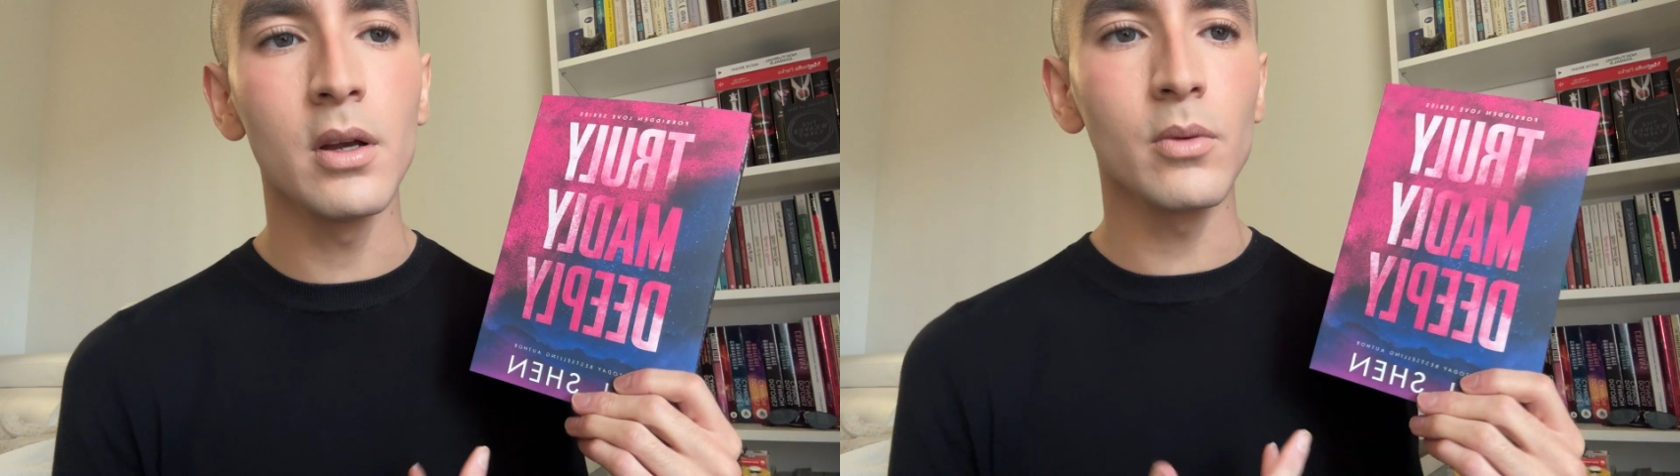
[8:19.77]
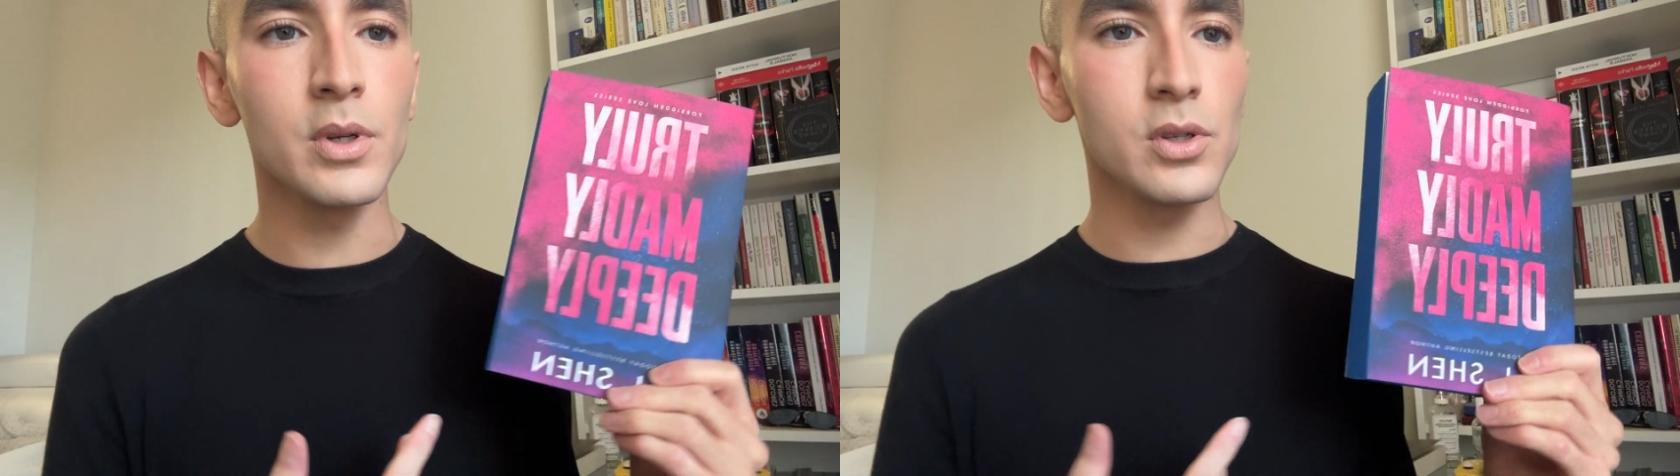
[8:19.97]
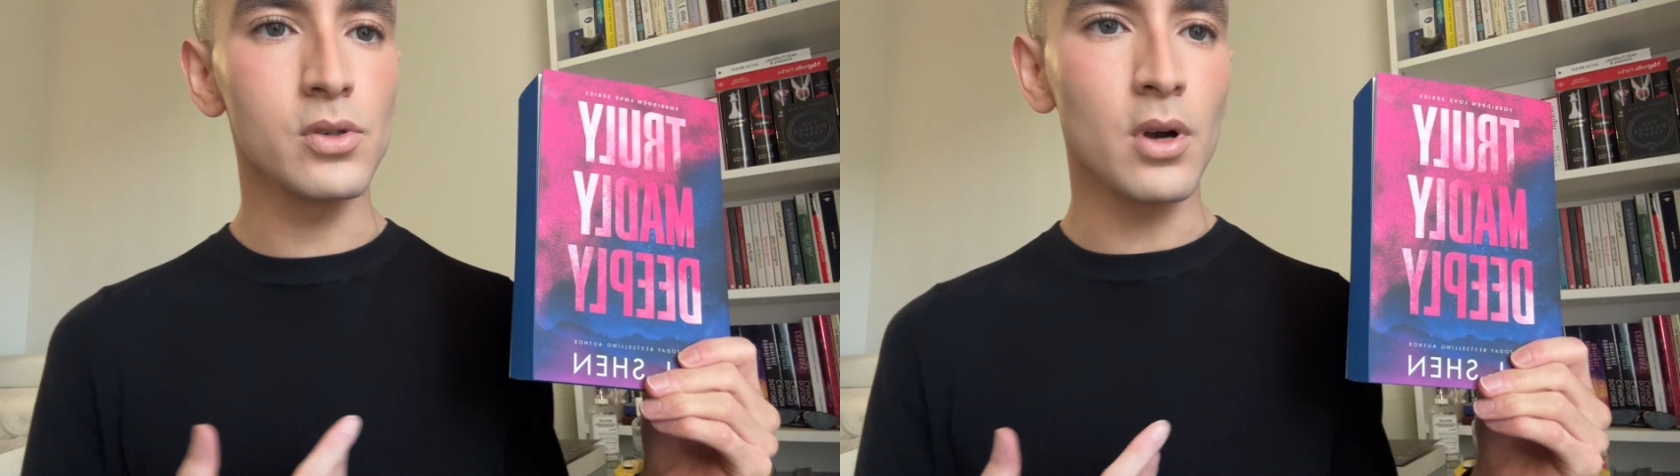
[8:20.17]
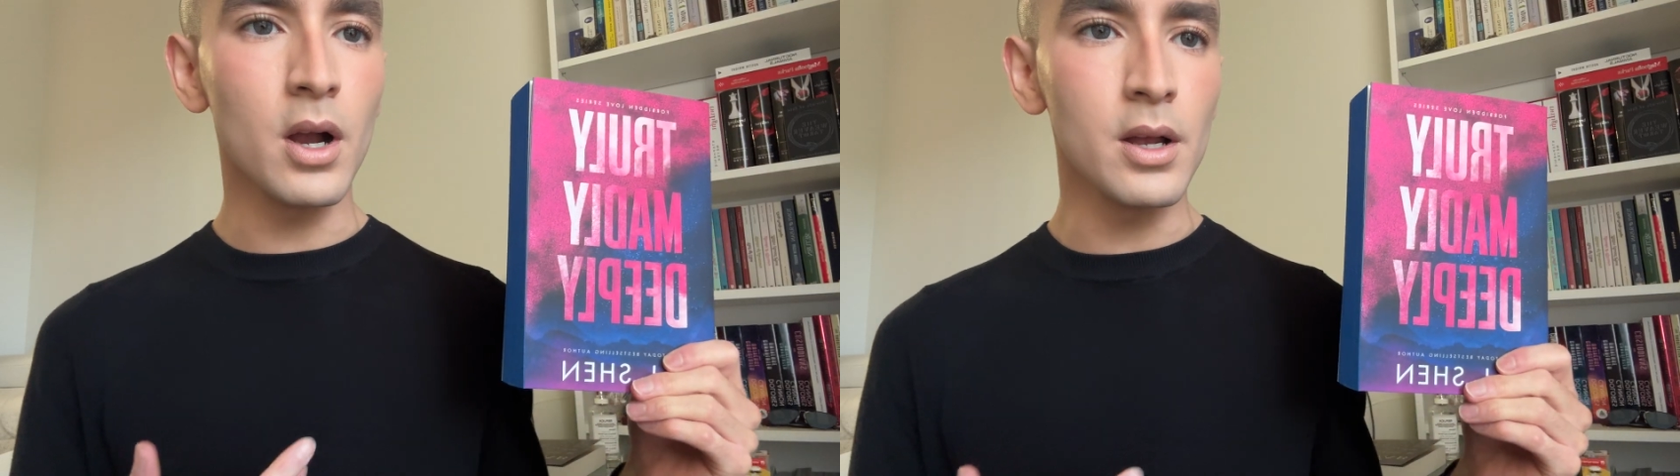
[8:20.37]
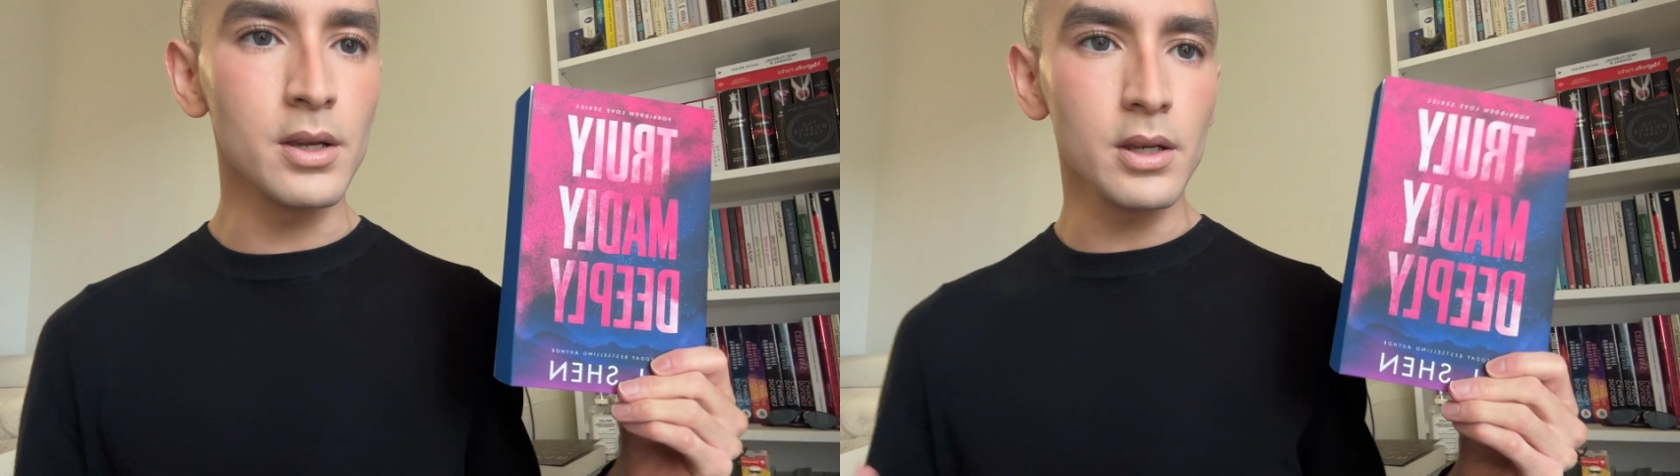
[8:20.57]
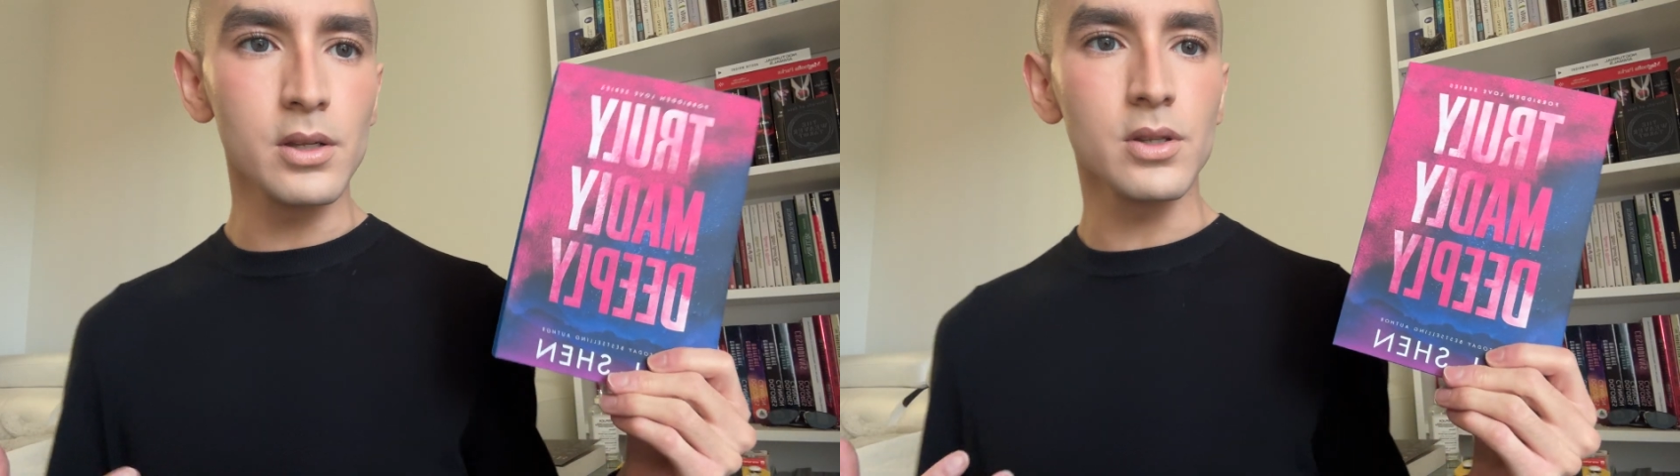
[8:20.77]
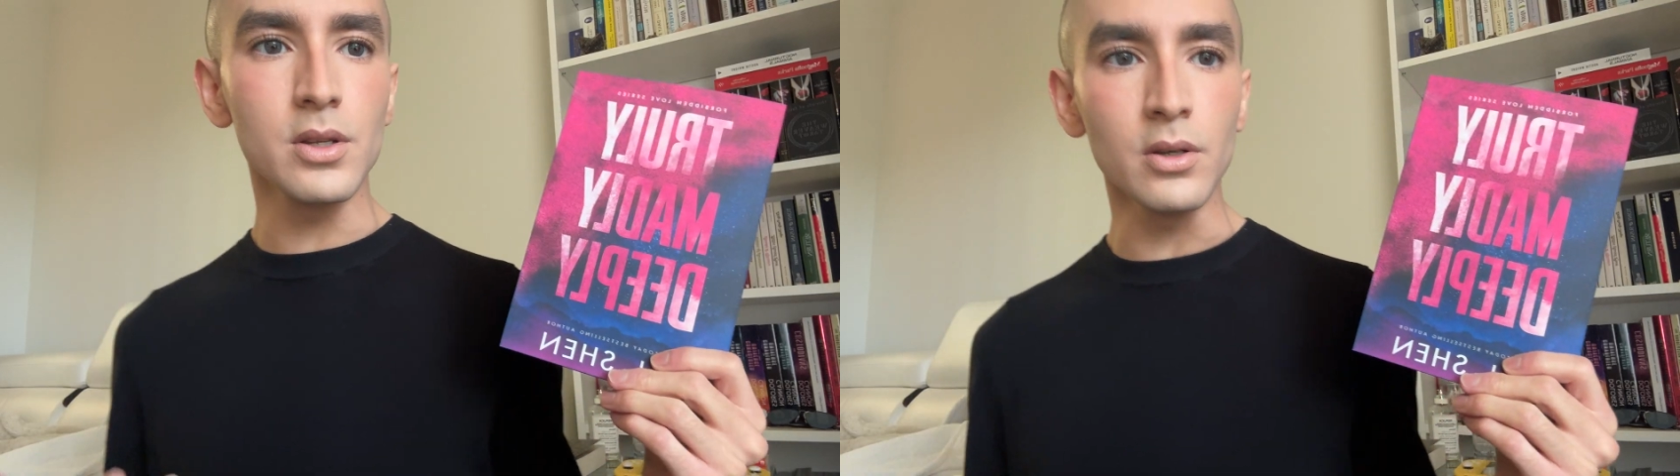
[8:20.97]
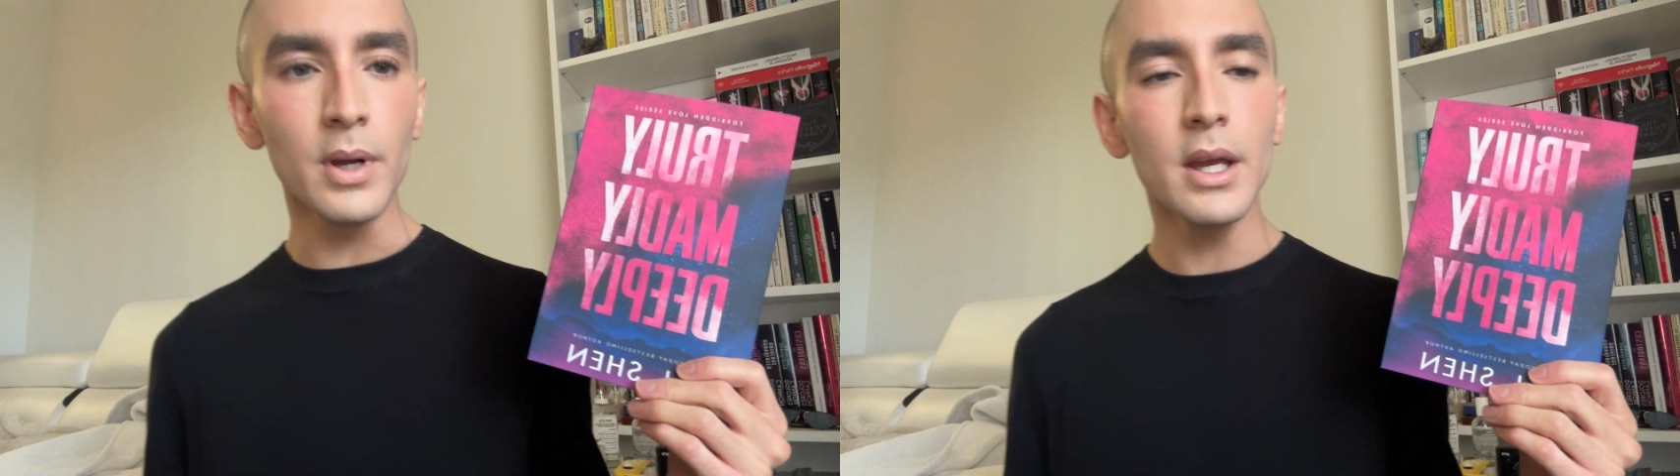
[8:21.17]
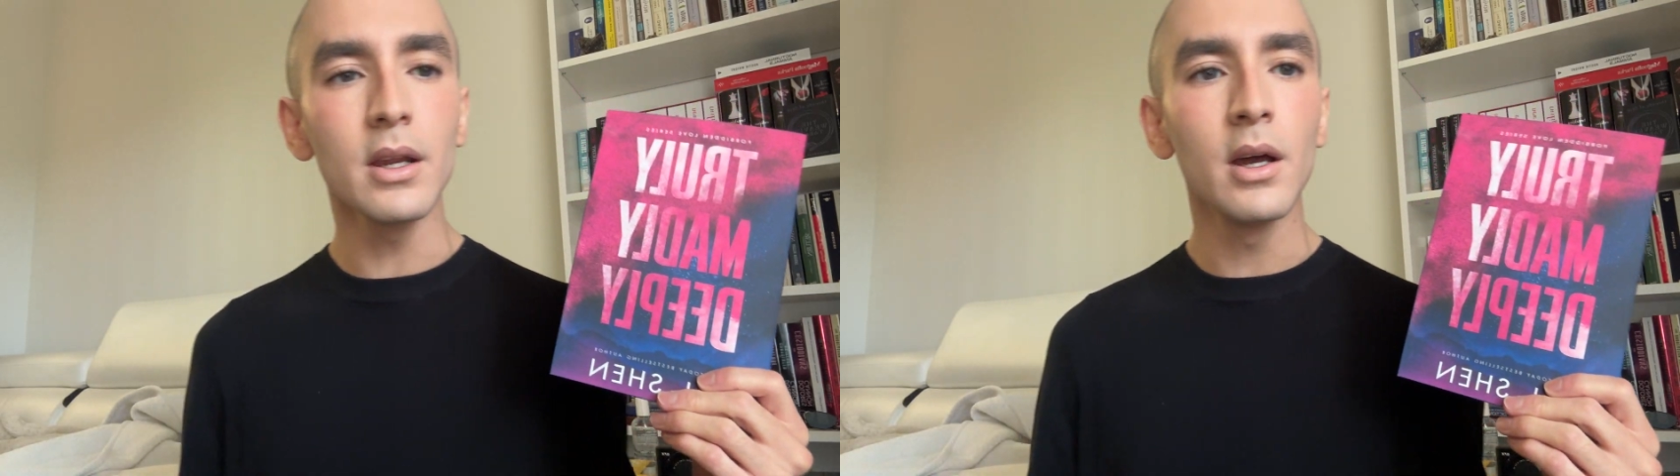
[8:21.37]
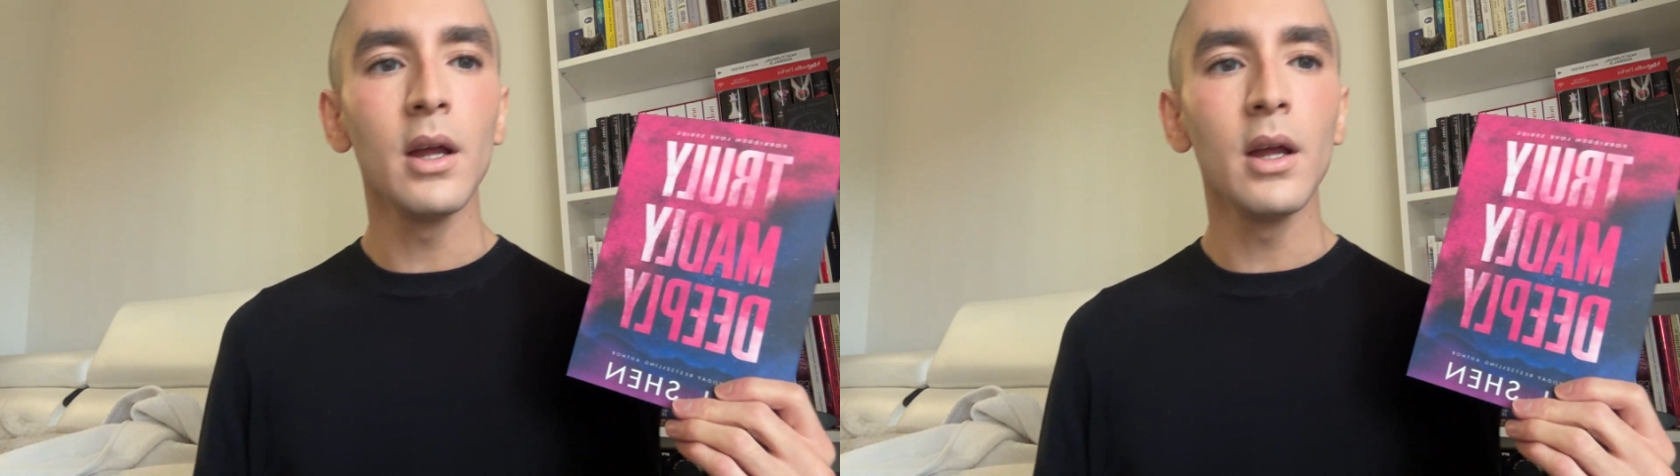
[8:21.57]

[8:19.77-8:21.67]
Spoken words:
was drawn to it.